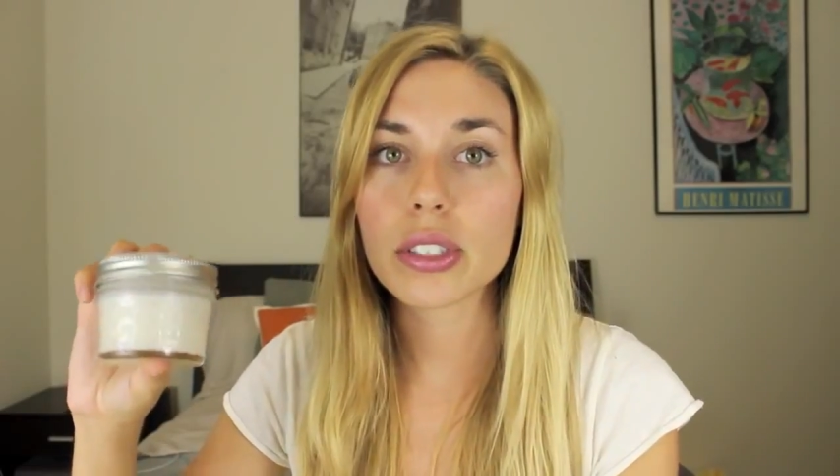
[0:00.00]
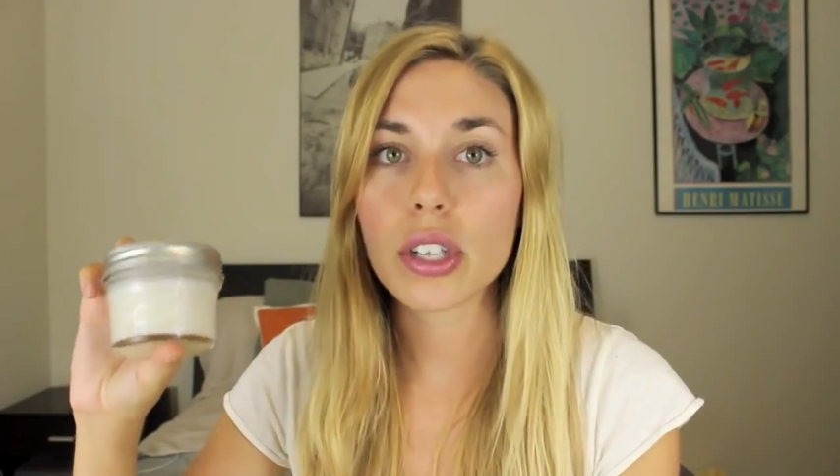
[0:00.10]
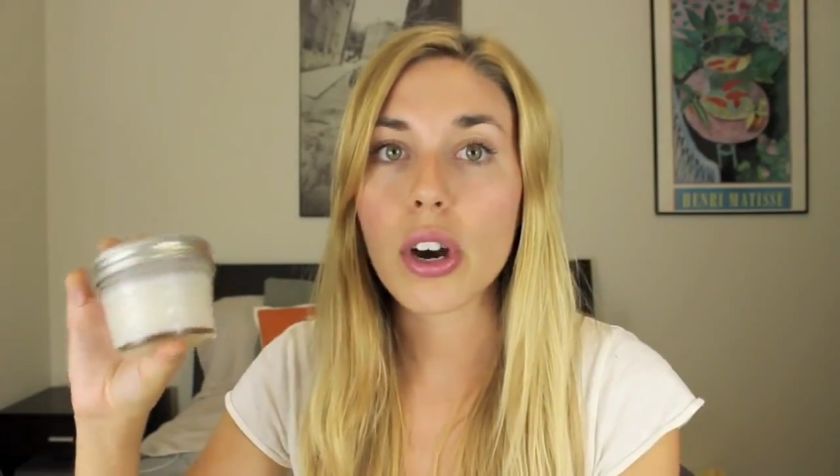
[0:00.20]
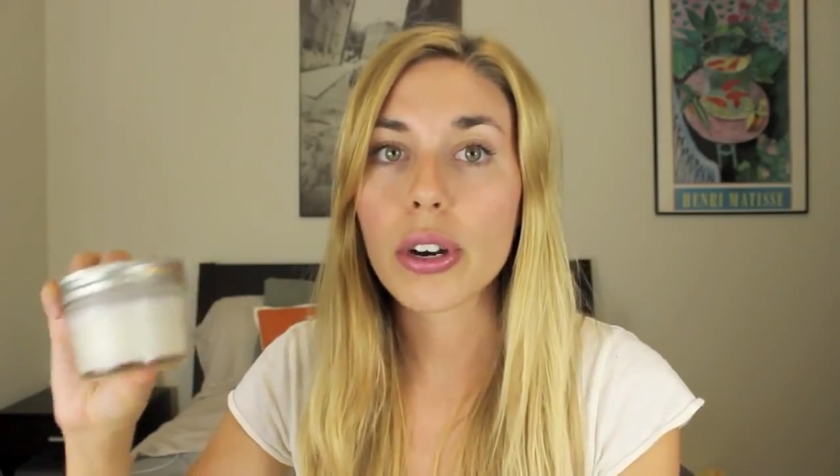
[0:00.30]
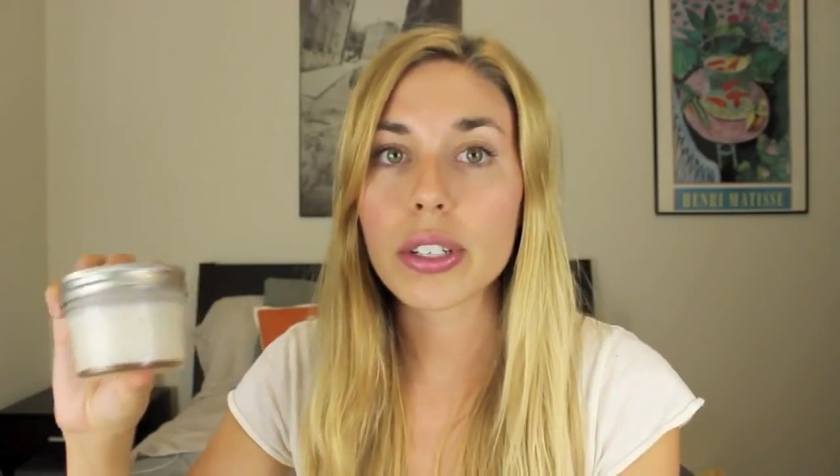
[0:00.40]

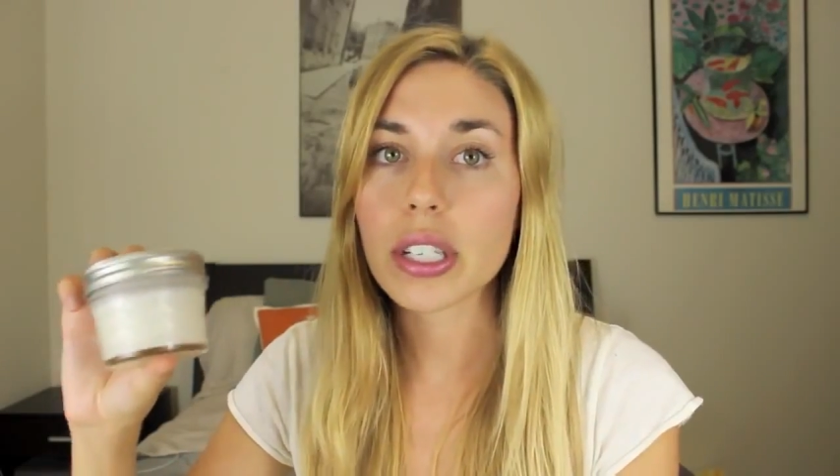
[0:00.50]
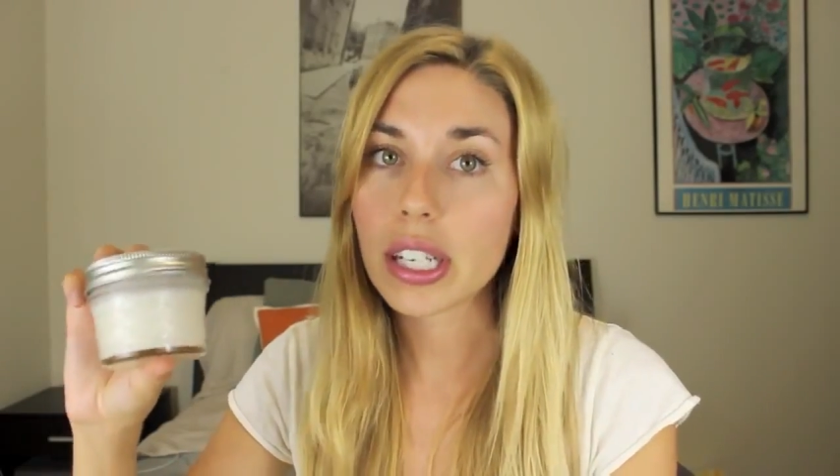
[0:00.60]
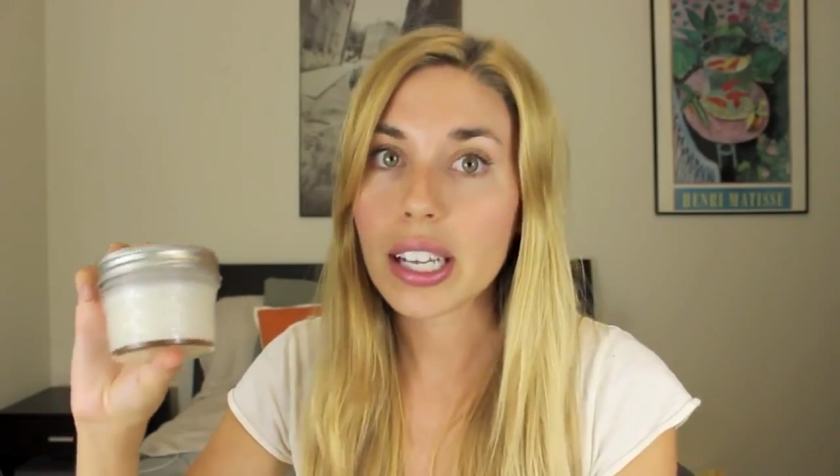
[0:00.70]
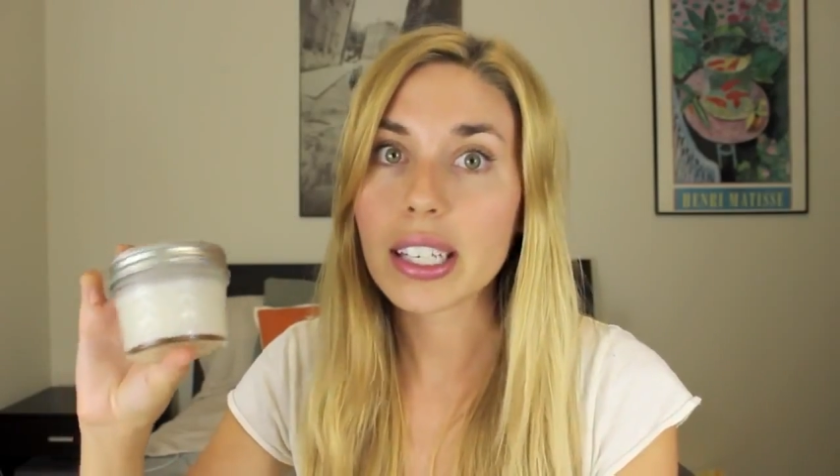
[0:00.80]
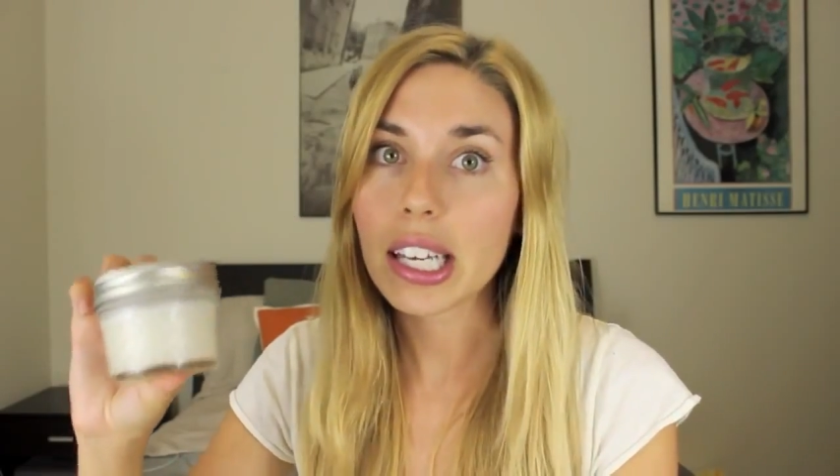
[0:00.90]
to harden
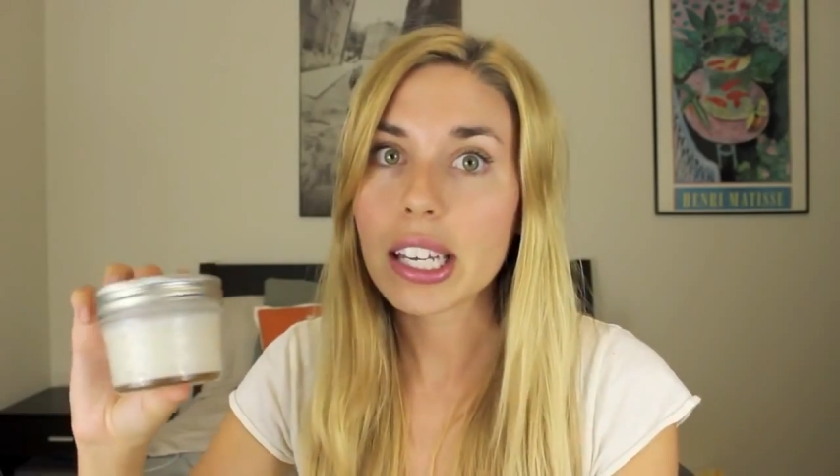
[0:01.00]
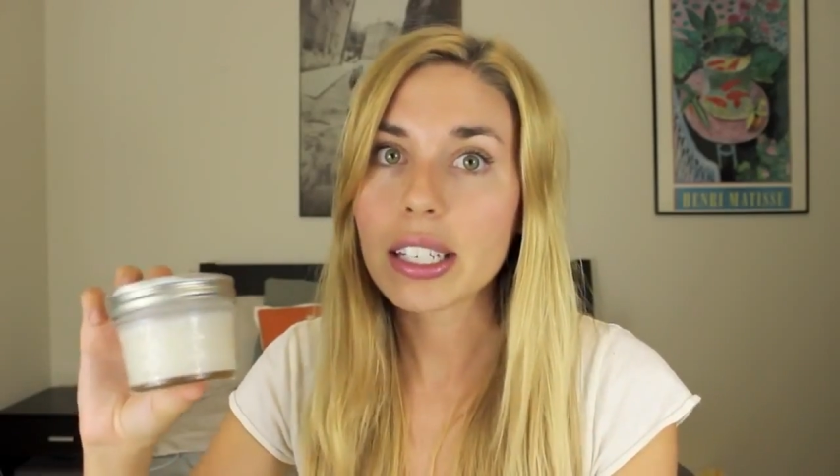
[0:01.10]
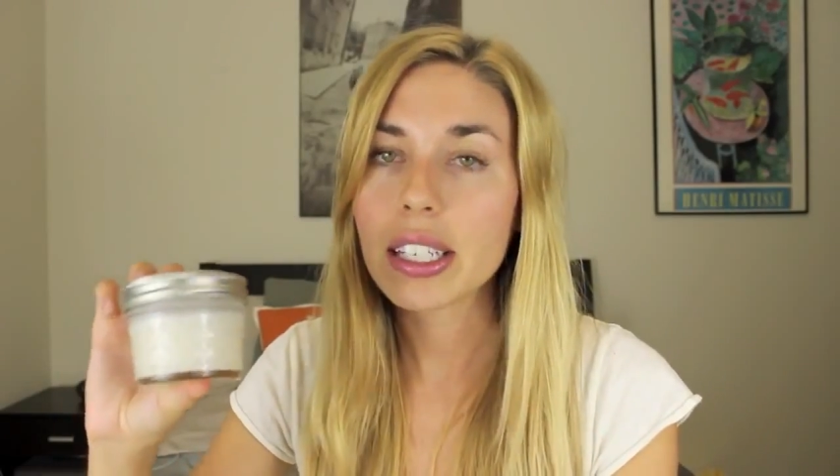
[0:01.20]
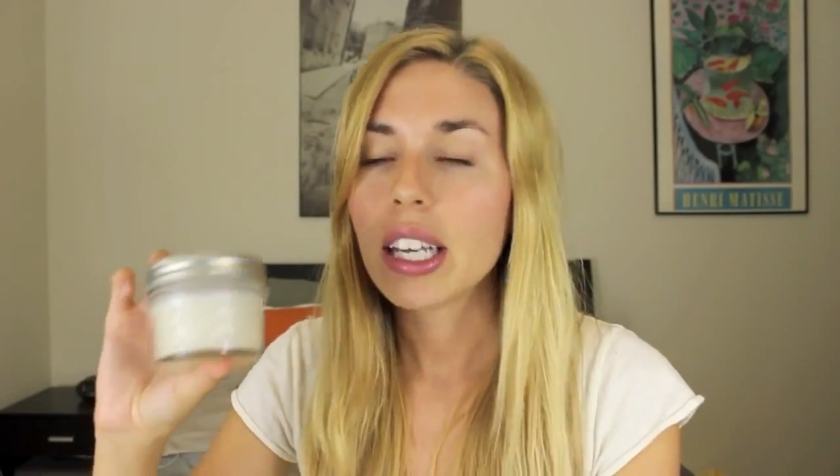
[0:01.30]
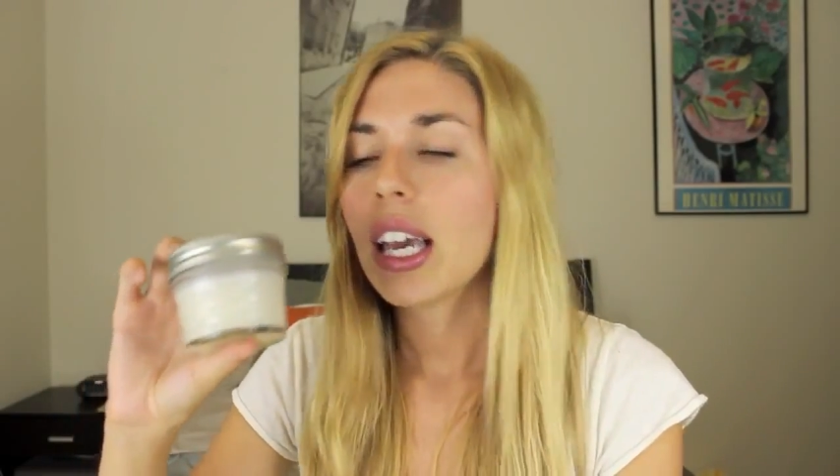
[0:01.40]
it again.